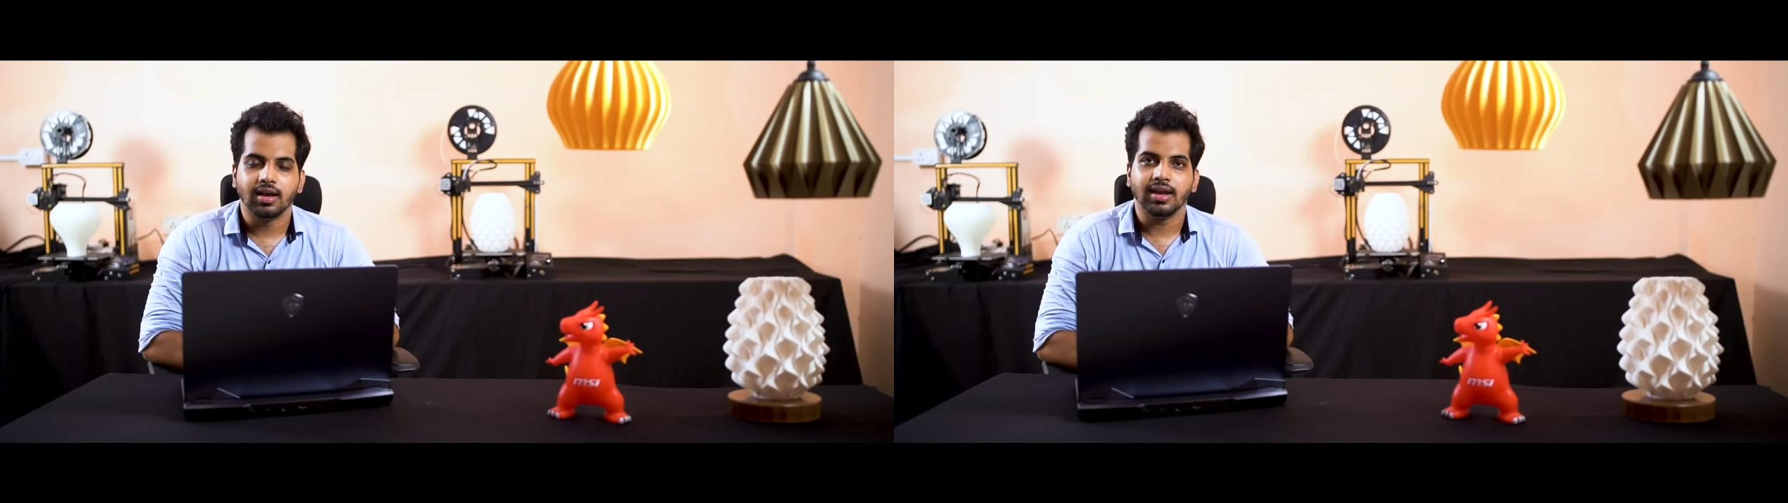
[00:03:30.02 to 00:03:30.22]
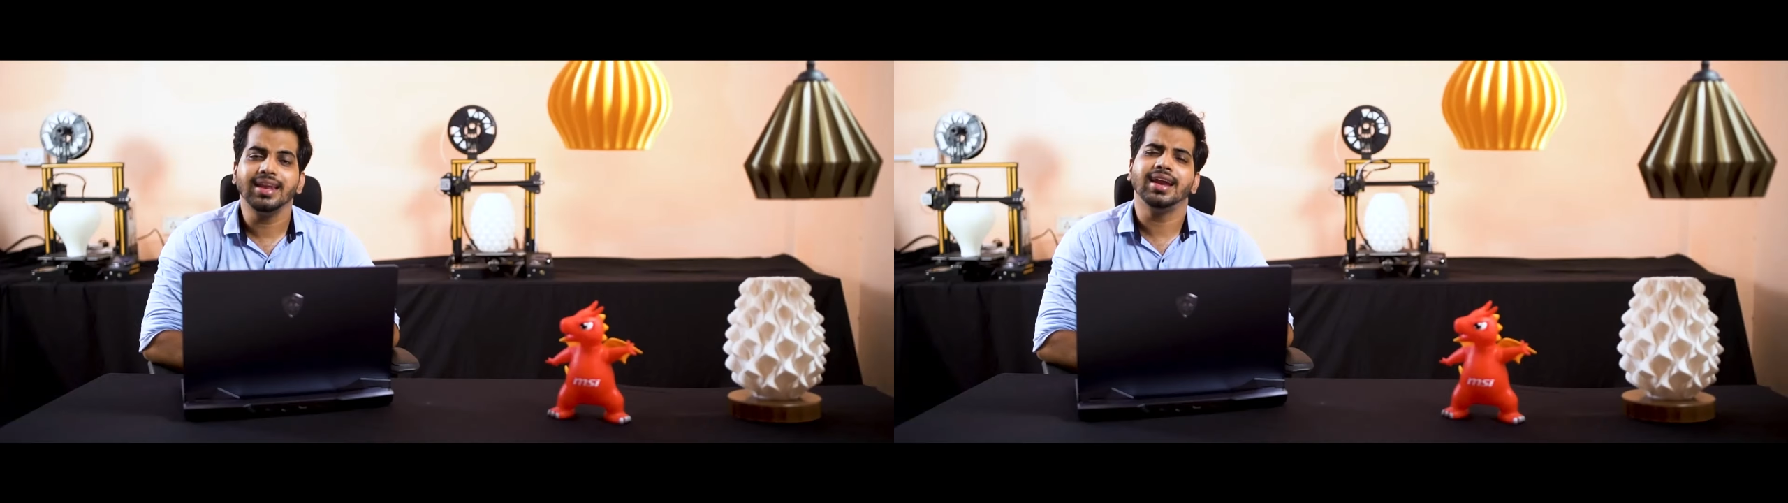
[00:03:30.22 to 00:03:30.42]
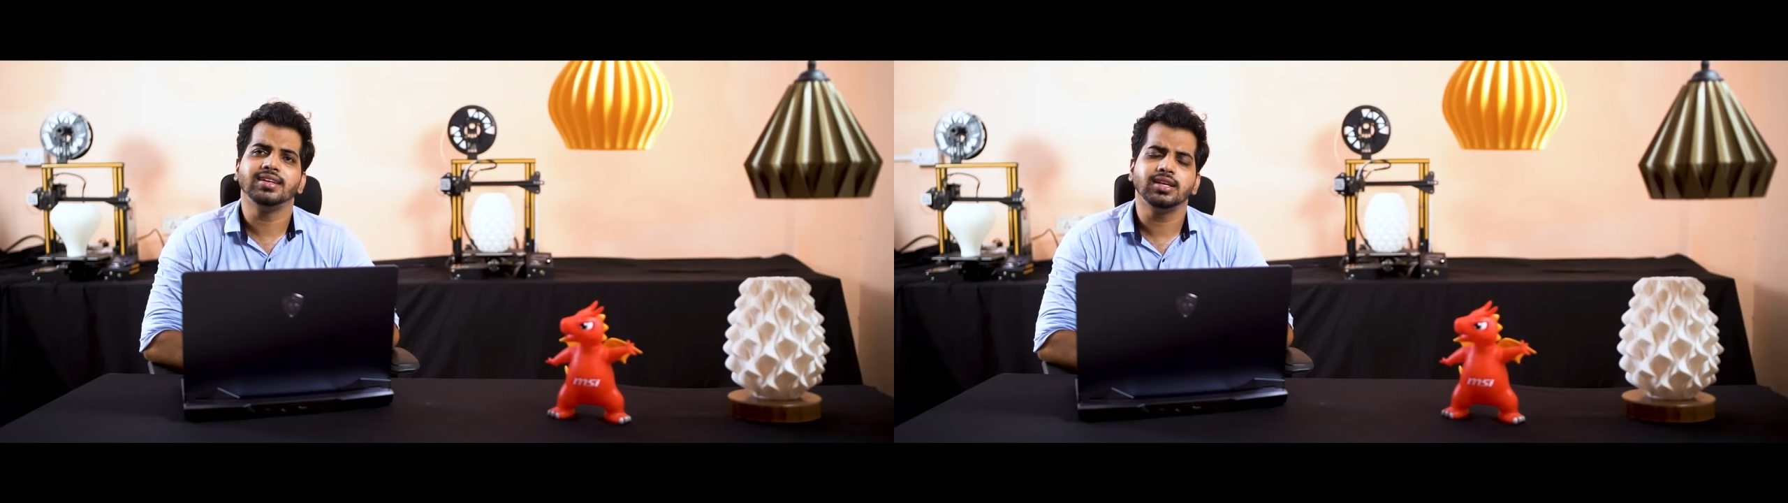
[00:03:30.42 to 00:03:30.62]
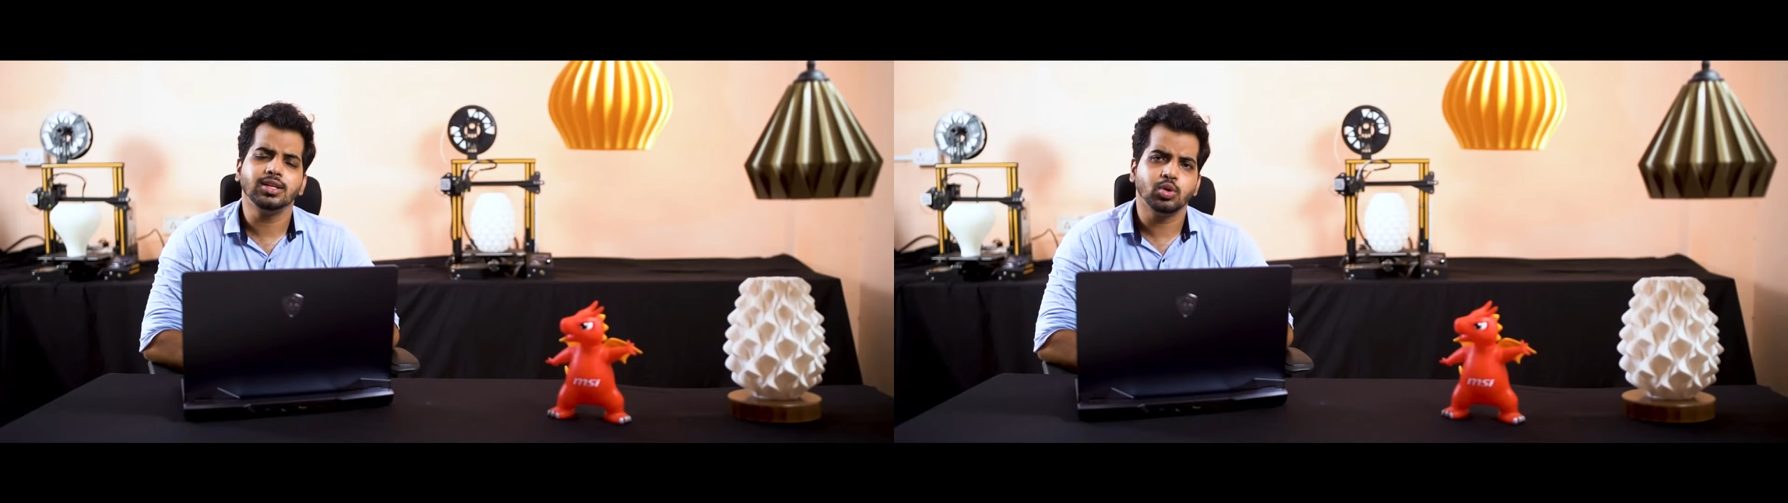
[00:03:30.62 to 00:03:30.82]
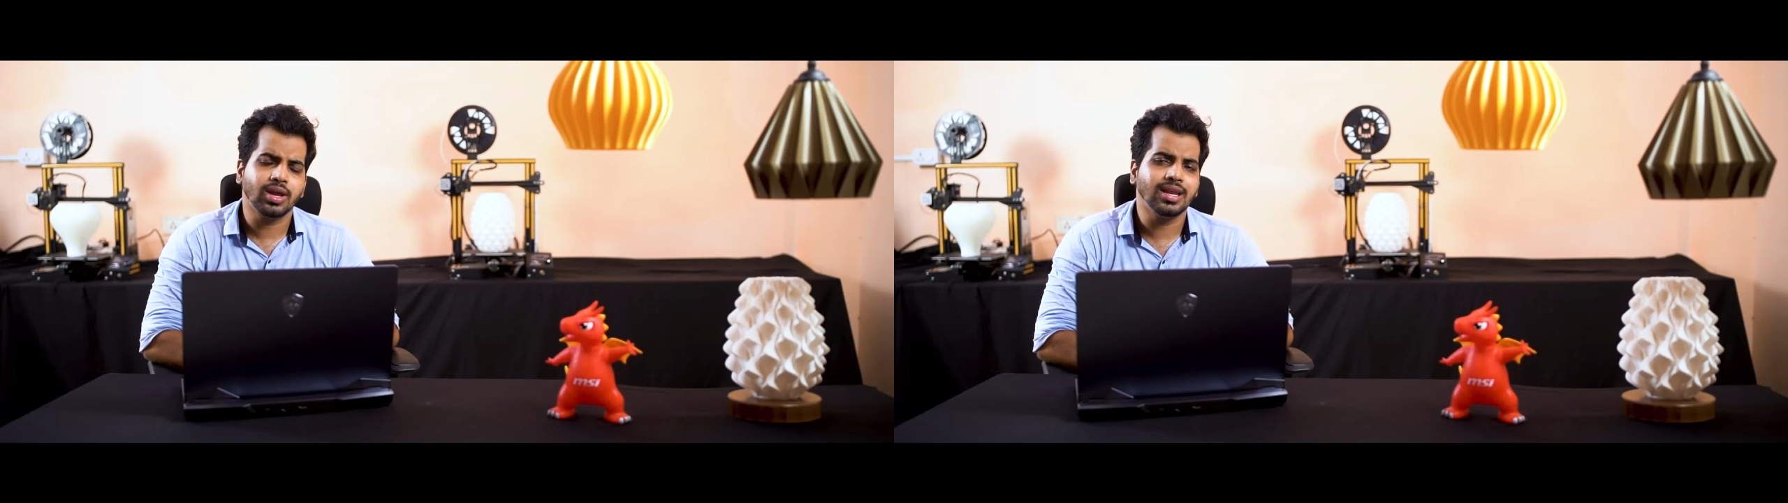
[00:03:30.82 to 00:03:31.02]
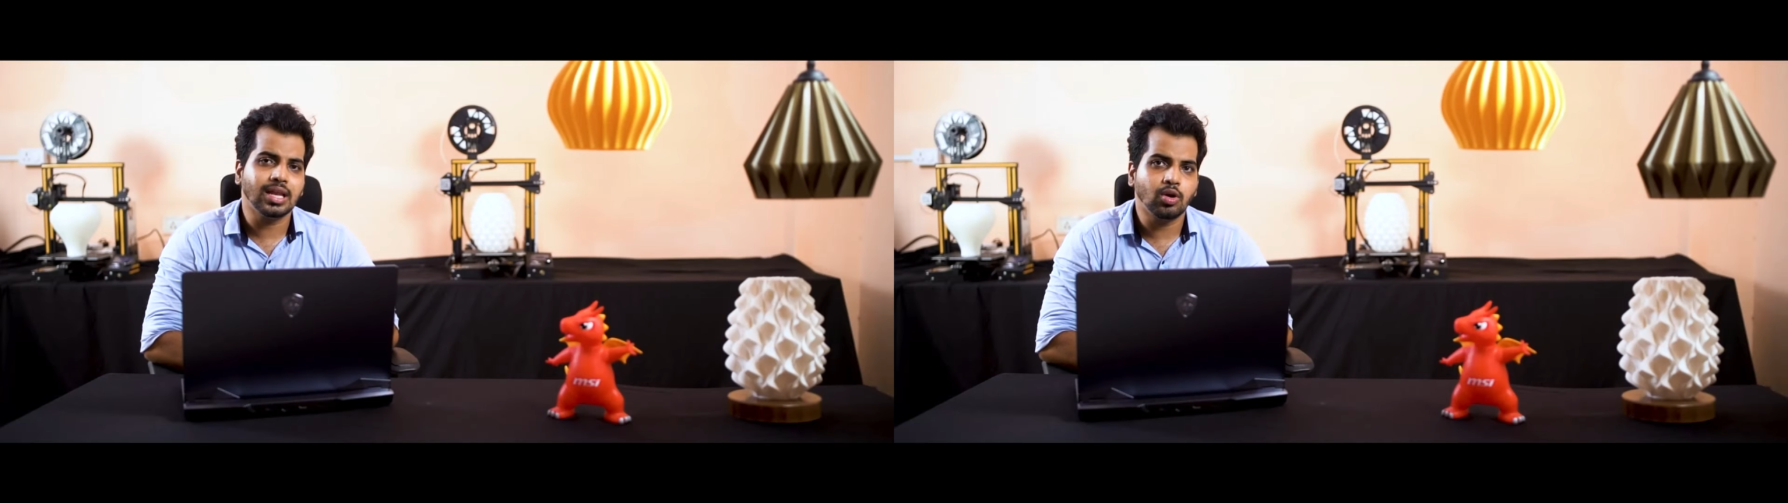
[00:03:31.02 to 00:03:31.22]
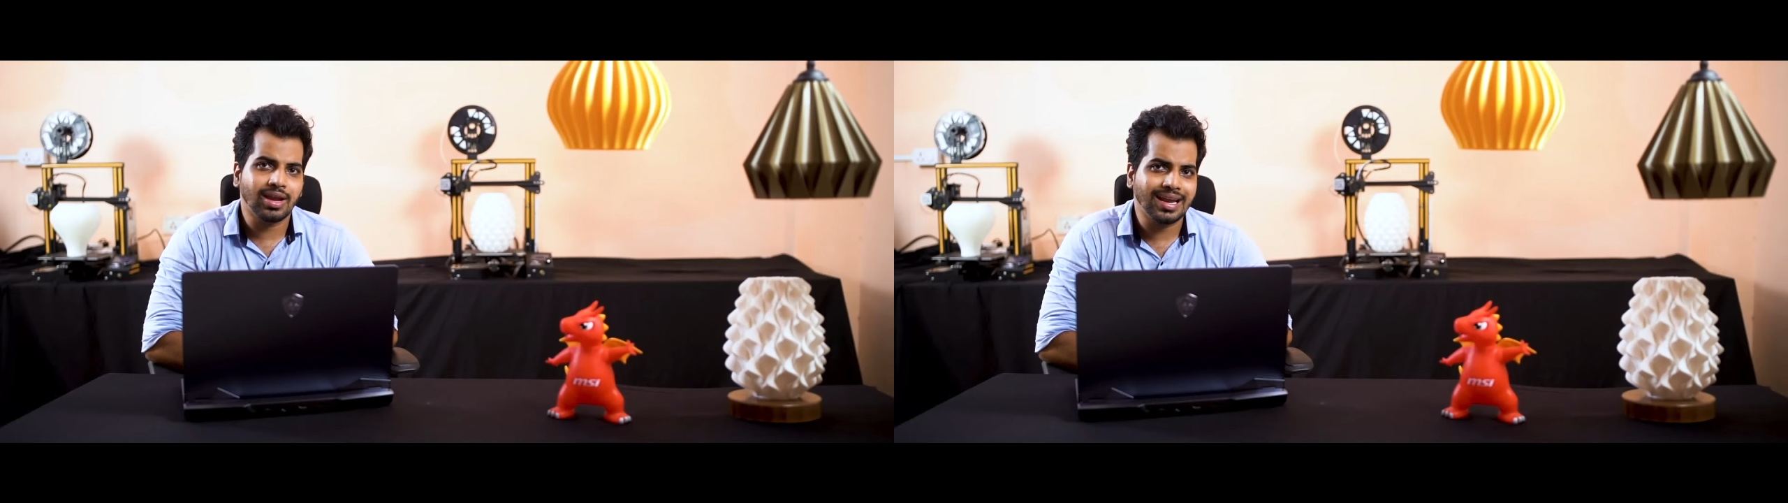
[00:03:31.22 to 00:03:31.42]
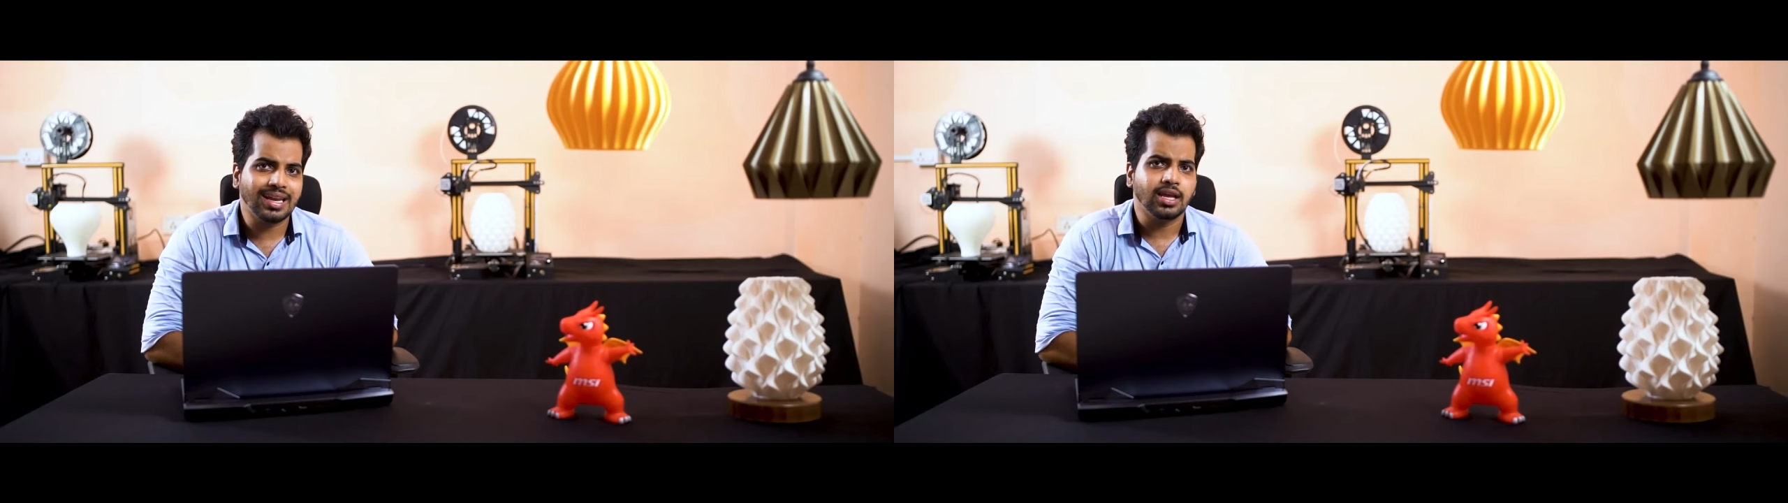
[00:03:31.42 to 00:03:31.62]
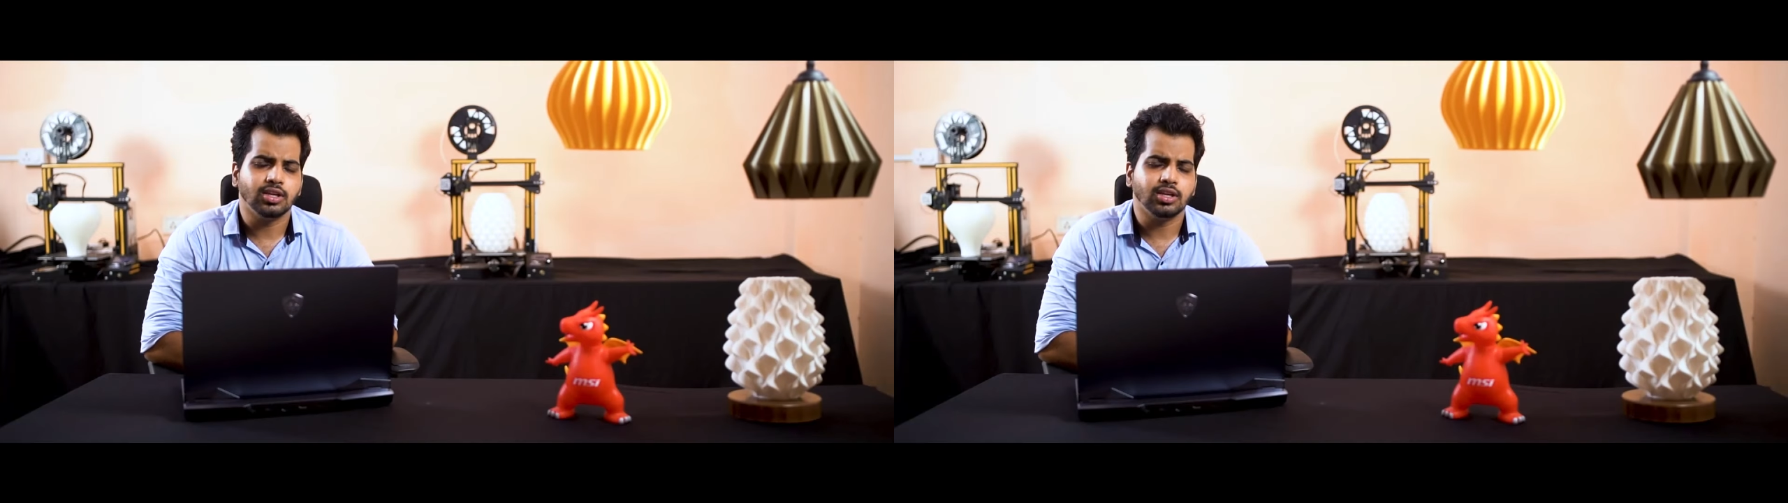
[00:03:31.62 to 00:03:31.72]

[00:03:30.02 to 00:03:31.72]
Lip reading: In addition, you can now get